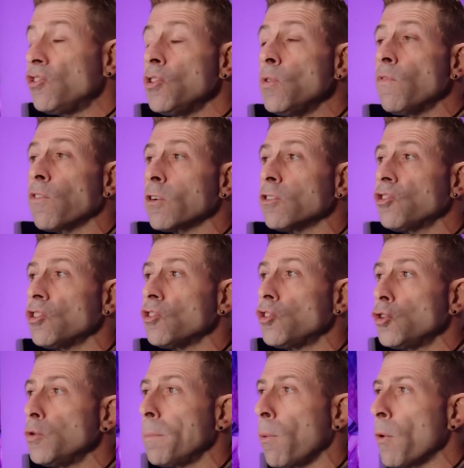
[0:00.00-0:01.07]
new version
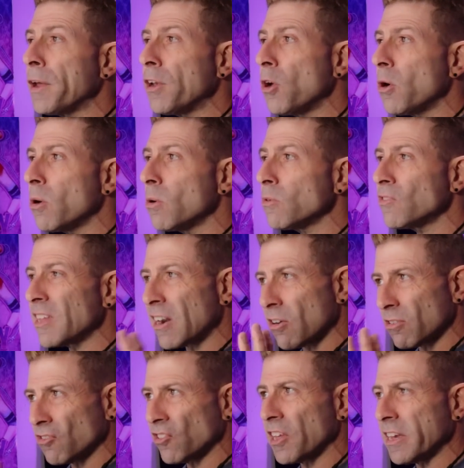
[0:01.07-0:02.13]
two point ohs that are
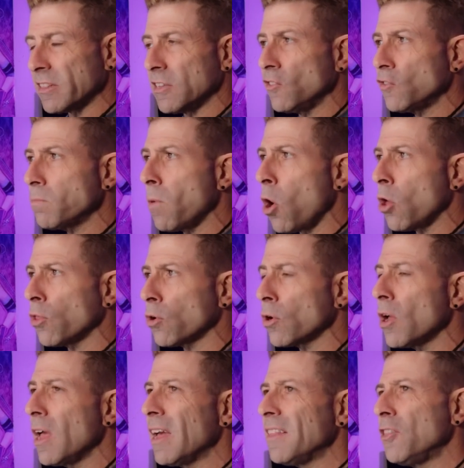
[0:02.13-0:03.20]
slightly smaller,
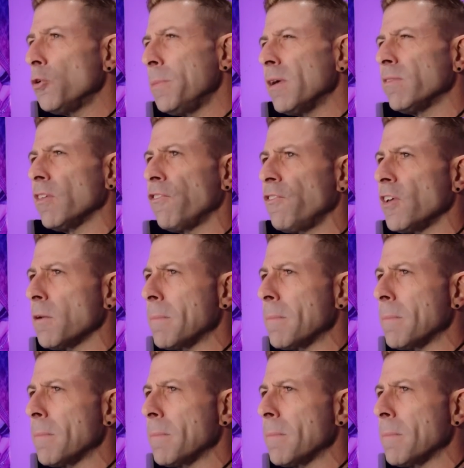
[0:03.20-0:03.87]
they'll be able to fit